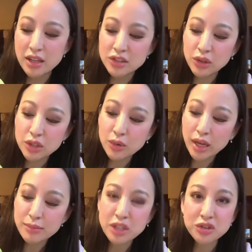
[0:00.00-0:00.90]
So you got
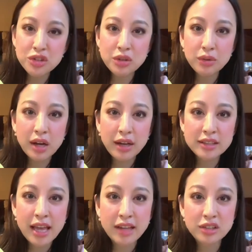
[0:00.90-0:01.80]
to make sure you
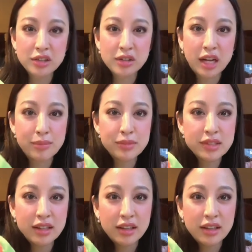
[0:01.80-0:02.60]
contact your gums.